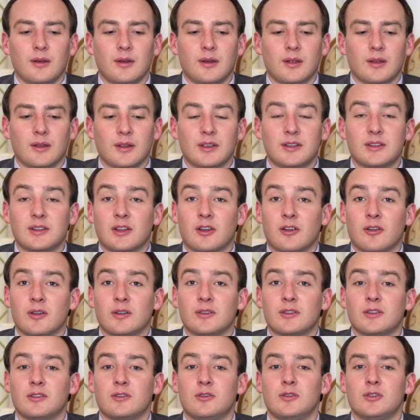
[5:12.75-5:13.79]
at least at our
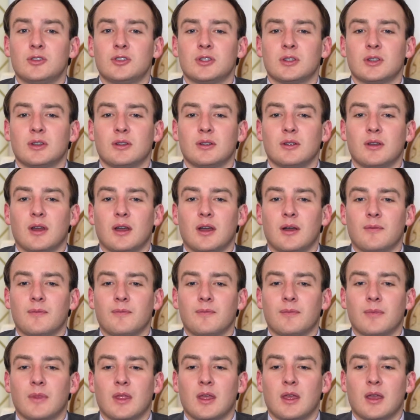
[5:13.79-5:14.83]
institution,
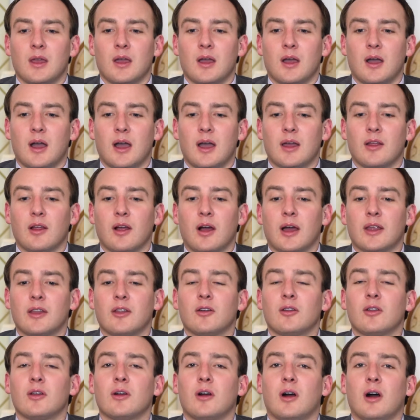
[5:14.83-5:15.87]
I
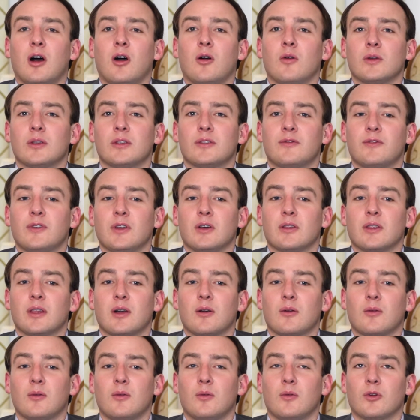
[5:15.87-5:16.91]
don't always feel
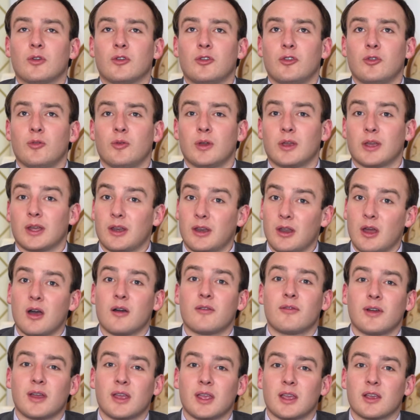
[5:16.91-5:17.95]
that we're doing
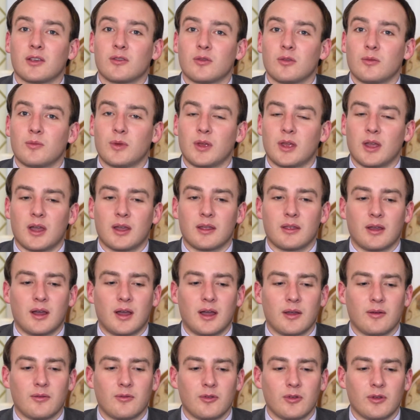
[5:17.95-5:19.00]
enough, I guess would be.
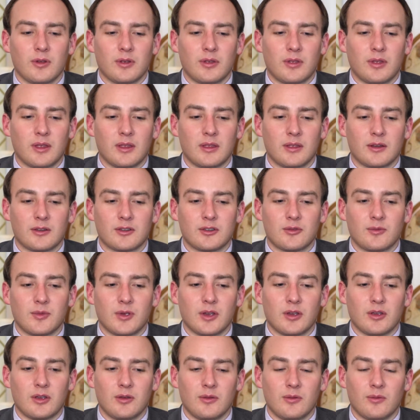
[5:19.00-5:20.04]
I really think there should
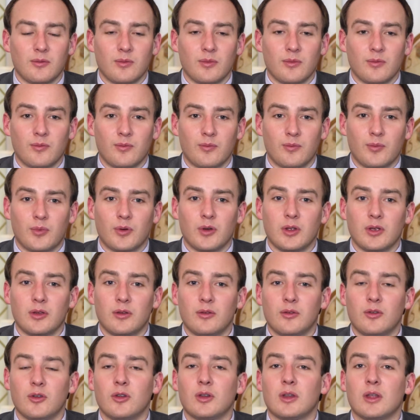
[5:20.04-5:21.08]
be a pretty
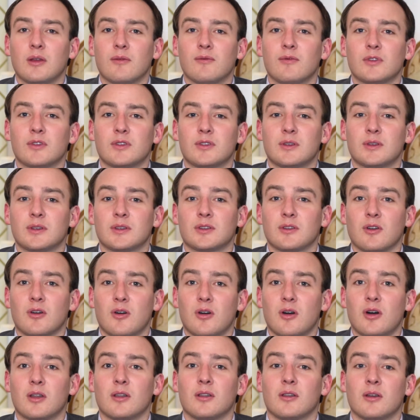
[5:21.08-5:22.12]
good emphasis
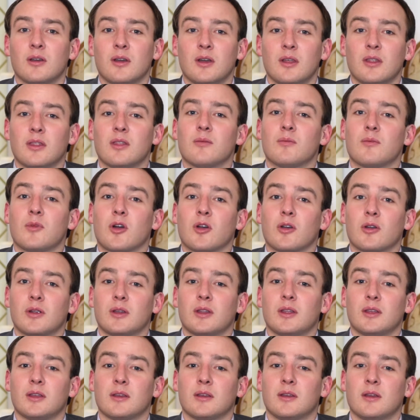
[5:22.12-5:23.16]
on the
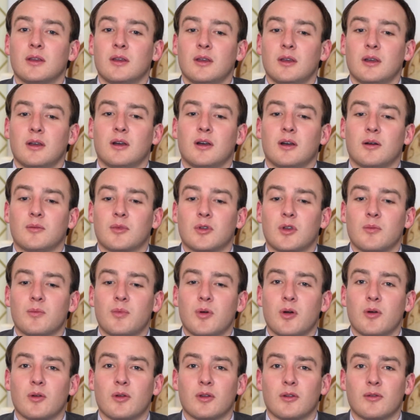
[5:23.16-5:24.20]
marketing
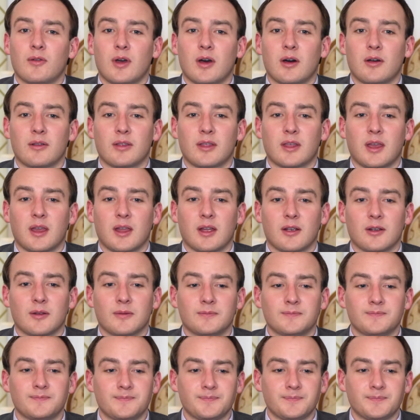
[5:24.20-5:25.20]
component of healthcare,